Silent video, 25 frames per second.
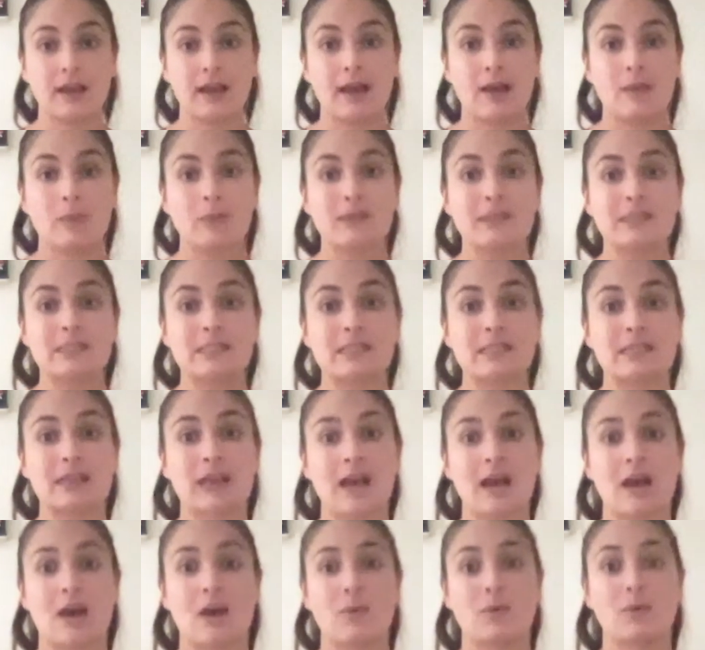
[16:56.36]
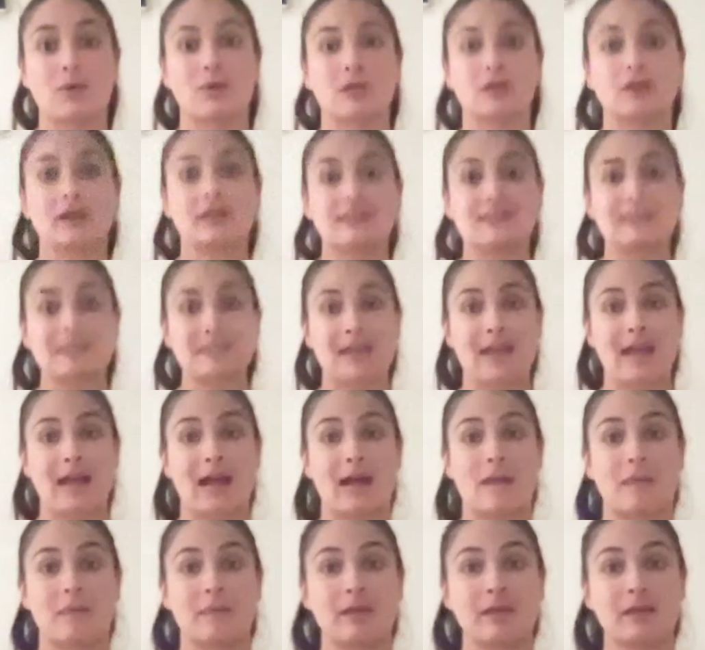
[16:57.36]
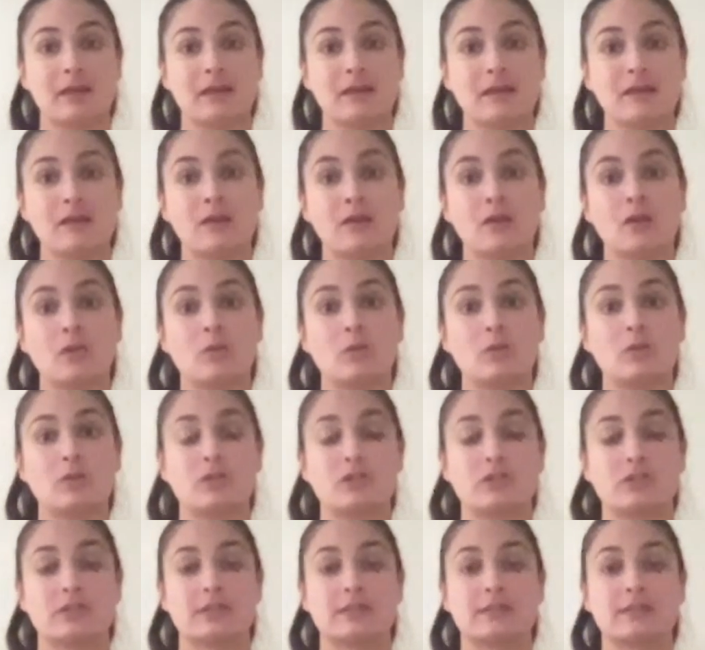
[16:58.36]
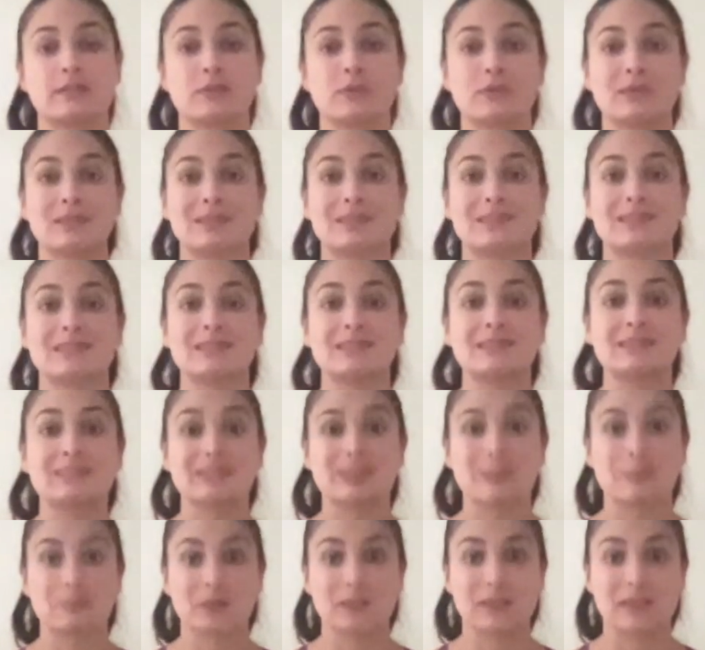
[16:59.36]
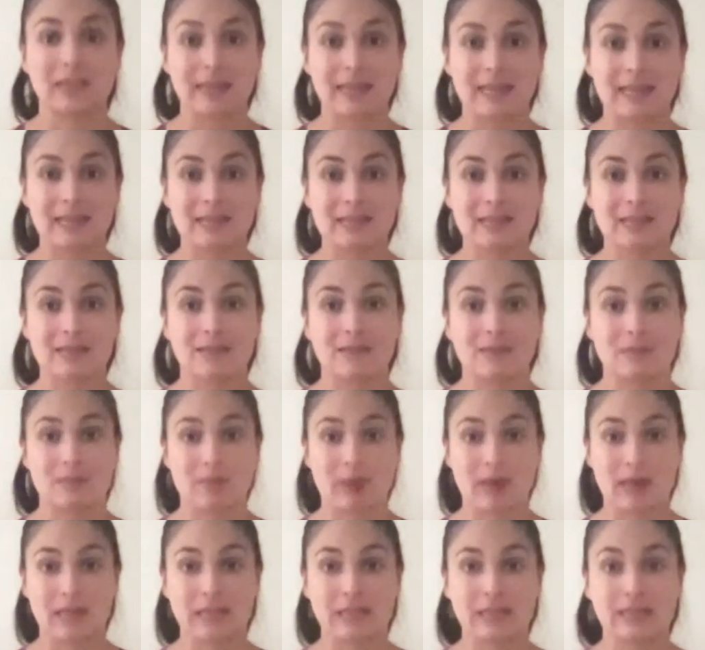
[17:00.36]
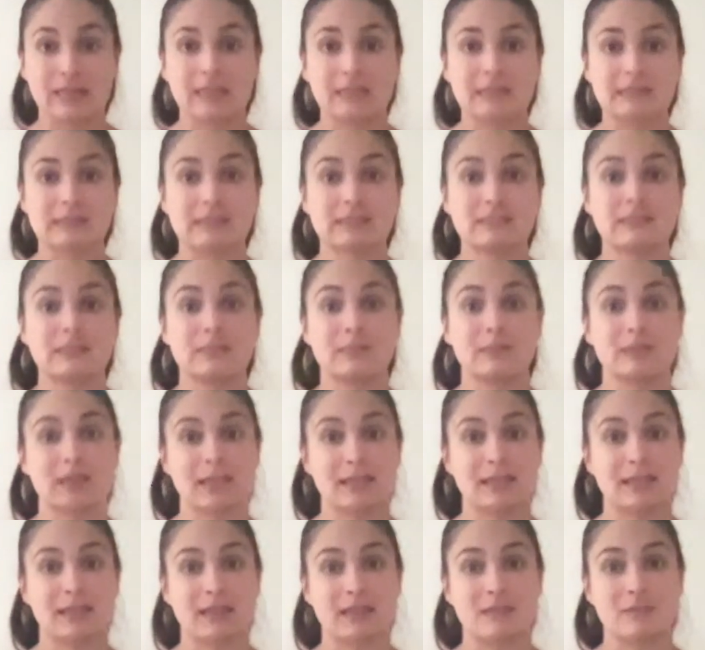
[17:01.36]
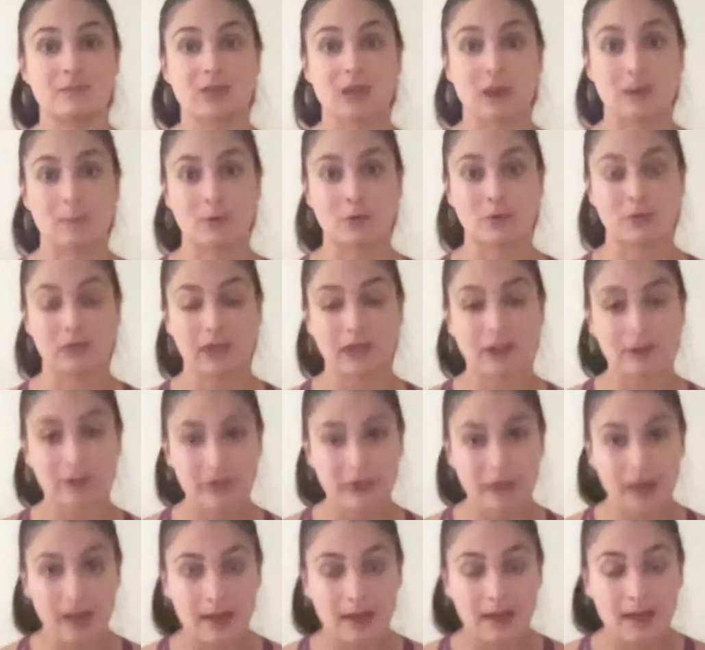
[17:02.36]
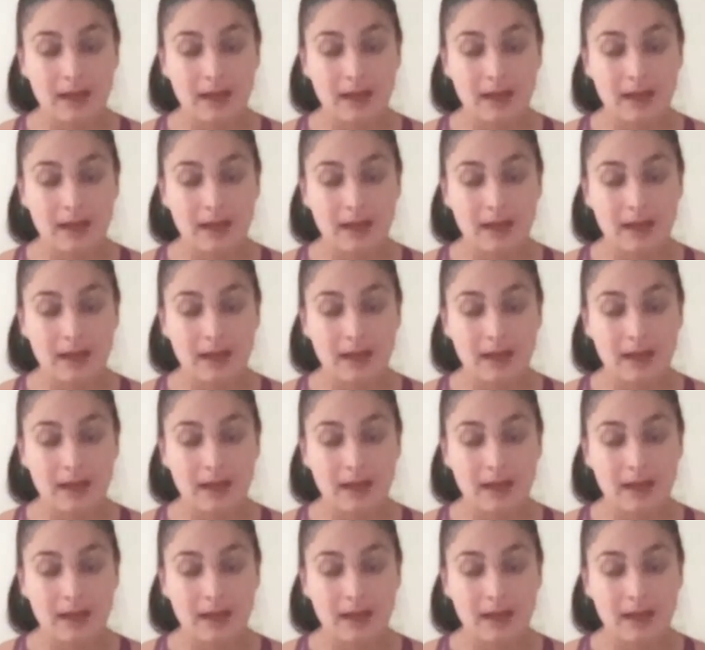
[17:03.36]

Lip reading: We did our tapping, which is going to stimulate the belly and stimulate that abdominal area.